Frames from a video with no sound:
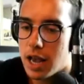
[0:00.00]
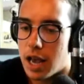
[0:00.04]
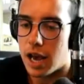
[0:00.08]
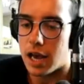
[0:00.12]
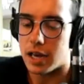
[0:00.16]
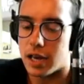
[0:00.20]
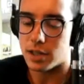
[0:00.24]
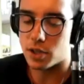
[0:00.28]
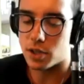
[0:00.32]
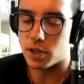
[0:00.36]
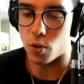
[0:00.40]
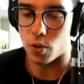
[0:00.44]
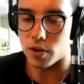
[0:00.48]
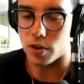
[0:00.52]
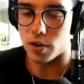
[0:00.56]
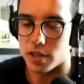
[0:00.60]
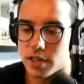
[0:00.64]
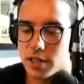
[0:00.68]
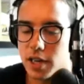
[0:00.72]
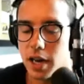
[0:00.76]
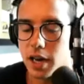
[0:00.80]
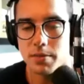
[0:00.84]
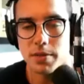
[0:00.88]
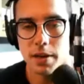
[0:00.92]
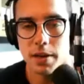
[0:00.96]
I scored in the
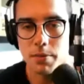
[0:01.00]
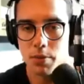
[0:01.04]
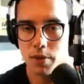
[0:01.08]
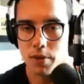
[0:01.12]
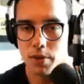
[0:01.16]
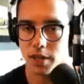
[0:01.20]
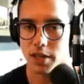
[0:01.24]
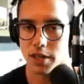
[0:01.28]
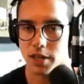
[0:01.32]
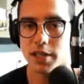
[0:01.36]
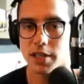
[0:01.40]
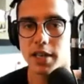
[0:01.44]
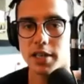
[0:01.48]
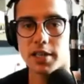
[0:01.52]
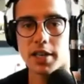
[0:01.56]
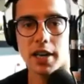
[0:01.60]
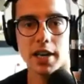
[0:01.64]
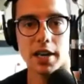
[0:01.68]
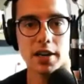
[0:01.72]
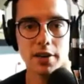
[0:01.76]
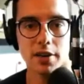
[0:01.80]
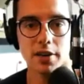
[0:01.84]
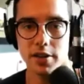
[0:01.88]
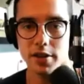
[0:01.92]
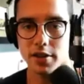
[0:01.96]
top 10% of test
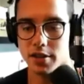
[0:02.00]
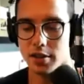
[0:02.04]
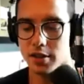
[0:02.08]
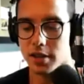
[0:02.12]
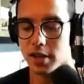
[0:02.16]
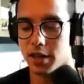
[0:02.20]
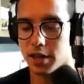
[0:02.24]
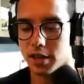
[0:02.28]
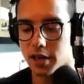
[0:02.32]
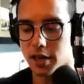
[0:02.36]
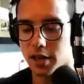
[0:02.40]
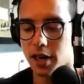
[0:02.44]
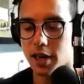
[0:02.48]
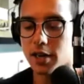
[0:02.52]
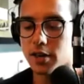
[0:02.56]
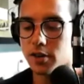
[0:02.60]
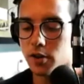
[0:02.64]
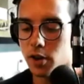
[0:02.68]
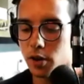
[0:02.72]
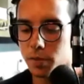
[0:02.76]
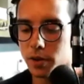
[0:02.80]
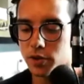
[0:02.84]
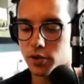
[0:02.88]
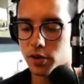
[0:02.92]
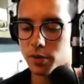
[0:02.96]
takers, uh, got into
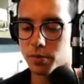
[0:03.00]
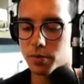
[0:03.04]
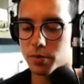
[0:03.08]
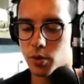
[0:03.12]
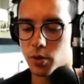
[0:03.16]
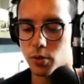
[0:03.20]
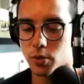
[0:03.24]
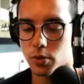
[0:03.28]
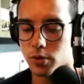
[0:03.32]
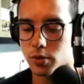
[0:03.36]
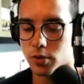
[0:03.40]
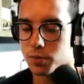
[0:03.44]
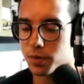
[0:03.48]
all my dream schools.